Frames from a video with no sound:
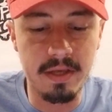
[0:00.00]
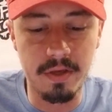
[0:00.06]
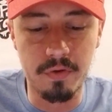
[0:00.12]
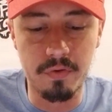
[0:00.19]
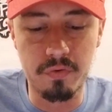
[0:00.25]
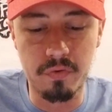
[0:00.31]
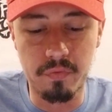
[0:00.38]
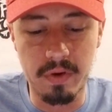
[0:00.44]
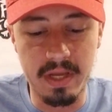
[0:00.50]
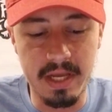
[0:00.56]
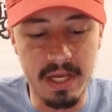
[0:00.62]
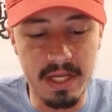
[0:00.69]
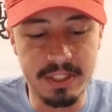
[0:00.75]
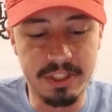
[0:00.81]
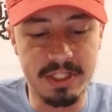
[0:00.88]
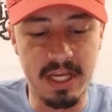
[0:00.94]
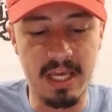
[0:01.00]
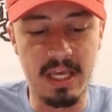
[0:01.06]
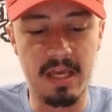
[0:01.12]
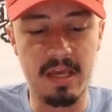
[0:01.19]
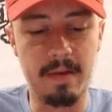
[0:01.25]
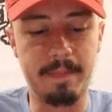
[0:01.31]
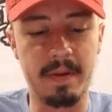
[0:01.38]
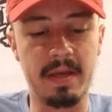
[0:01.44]
you reach
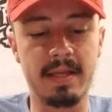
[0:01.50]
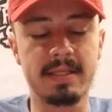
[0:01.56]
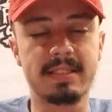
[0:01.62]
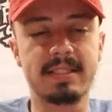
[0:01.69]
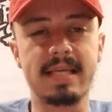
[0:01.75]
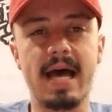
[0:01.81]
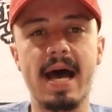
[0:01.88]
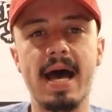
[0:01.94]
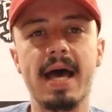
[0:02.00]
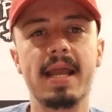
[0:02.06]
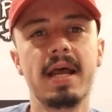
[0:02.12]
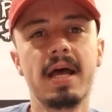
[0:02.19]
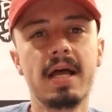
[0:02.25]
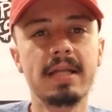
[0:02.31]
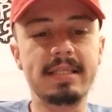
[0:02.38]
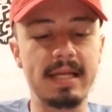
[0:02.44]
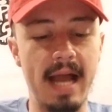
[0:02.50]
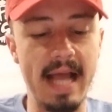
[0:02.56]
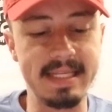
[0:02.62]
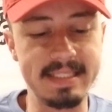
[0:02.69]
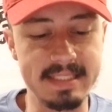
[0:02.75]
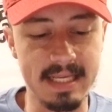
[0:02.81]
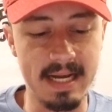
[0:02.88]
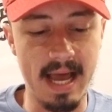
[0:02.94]
deep inside.
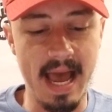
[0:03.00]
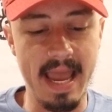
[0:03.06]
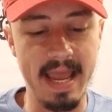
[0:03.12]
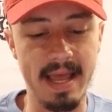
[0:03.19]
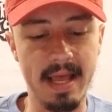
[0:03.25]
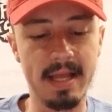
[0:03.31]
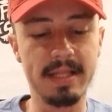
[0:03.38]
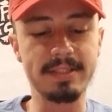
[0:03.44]
Tonight's the night.